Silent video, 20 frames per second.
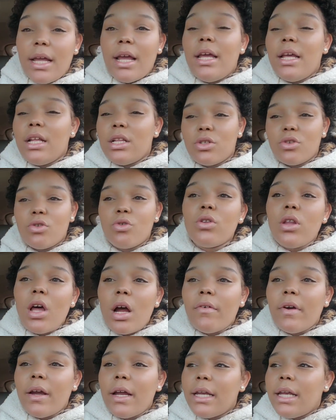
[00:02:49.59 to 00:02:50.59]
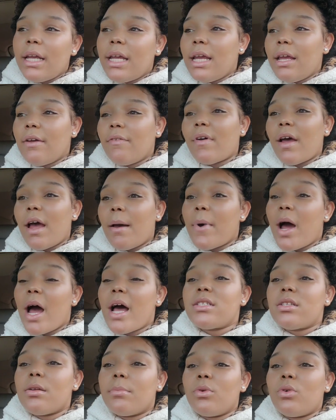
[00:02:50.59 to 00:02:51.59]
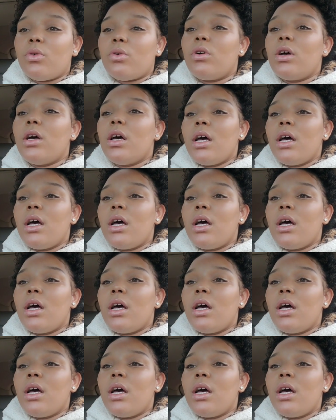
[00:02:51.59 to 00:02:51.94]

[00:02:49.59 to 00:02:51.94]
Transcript: in school already if possible.